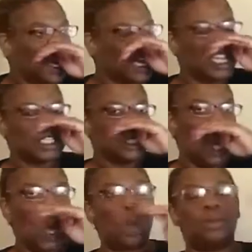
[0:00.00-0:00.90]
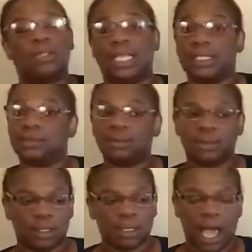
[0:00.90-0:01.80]
So they
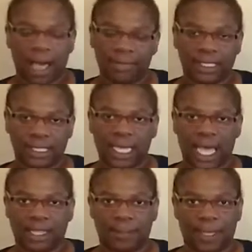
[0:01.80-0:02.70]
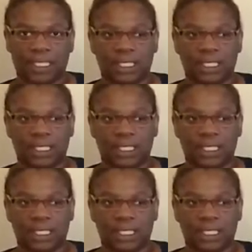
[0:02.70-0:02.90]
obviously got the pixie